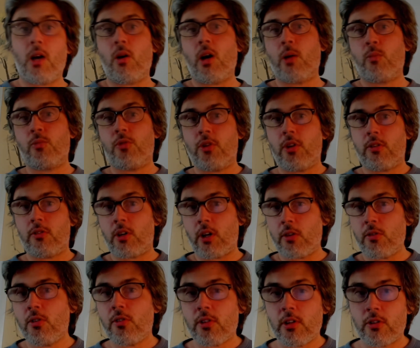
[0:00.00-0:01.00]
And the
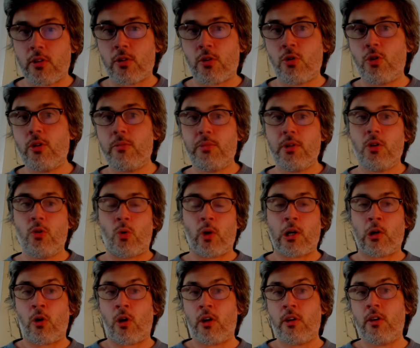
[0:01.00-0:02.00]
other thing that could be
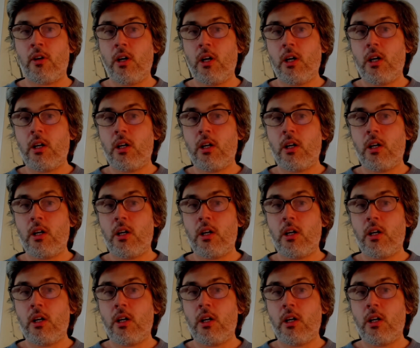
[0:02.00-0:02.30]
going on